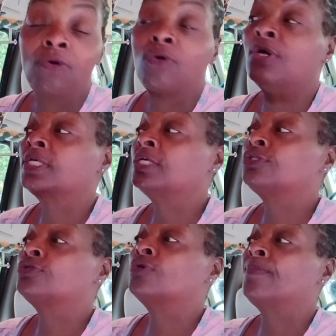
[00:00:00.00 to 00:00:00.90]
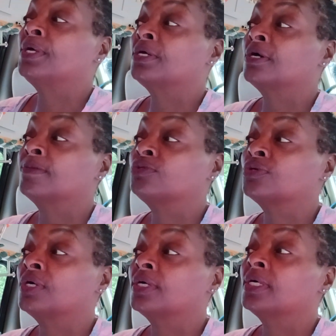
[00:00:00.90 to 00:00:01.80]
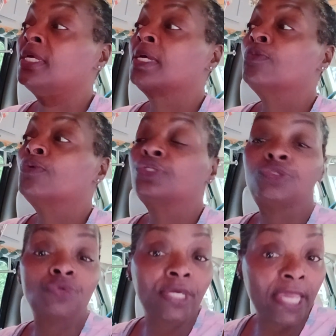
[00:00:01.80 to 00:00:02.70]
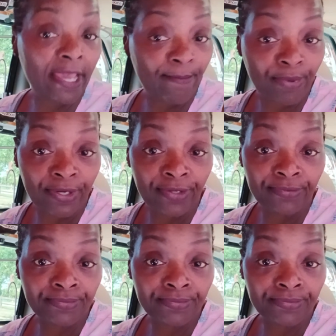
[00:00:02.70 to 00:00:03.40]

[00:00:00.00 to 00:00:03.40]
or get you a pickup truck with you a camper,